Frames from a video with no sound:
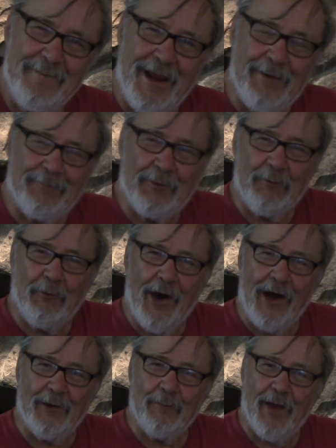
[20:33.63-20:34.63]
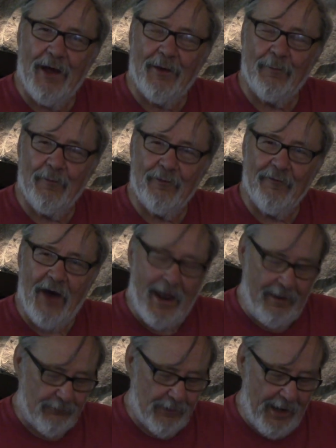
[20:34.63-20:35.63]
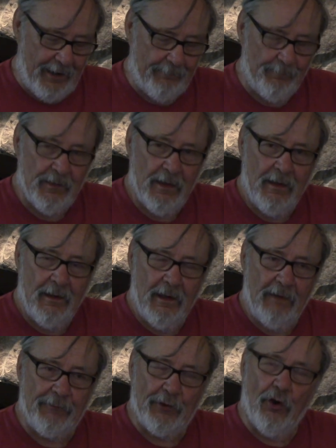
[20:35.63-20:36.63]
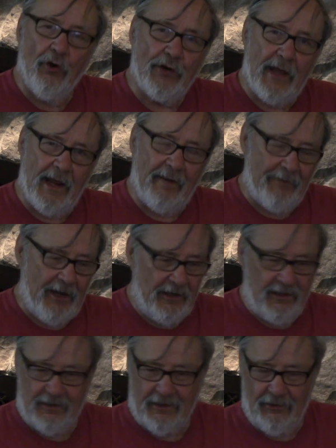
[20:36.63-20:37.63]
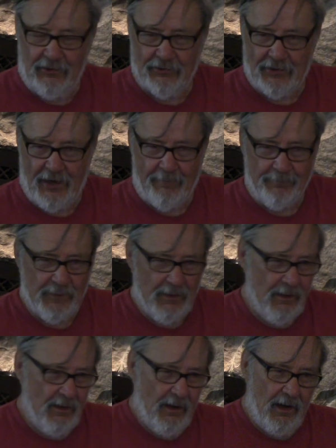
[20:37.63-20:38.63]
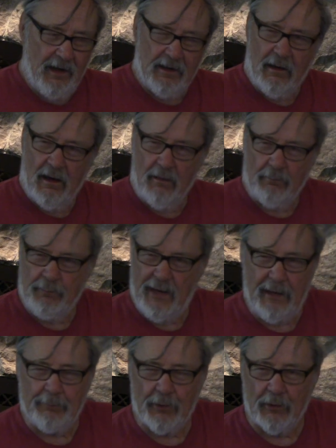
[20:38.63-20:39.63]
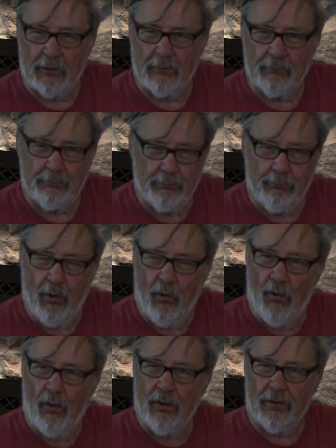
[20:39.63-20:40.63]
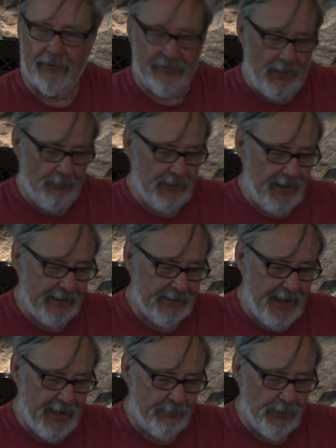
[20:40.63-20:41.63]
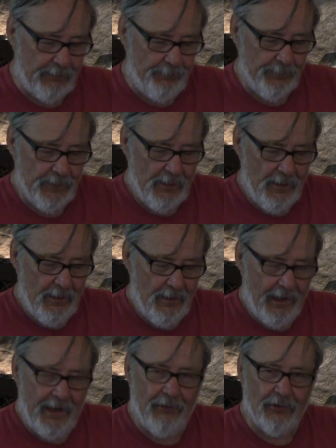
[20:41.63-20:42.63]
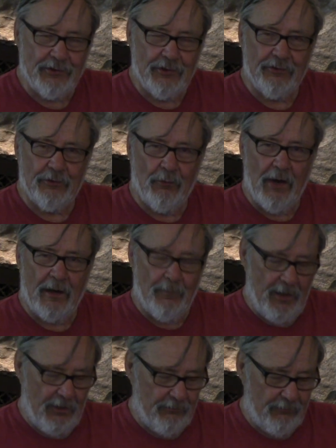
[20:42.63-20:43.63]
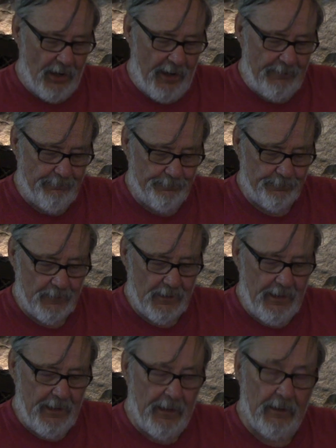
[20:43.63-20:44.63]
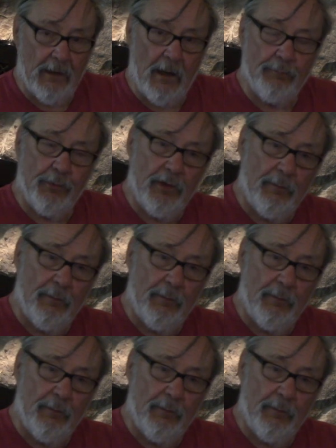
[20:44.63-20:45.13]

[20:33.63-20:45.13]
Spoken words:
made from watermelon rind. If you don't have any, you can use a paper bowl or something like that. But I always use the watermelon rind, and I put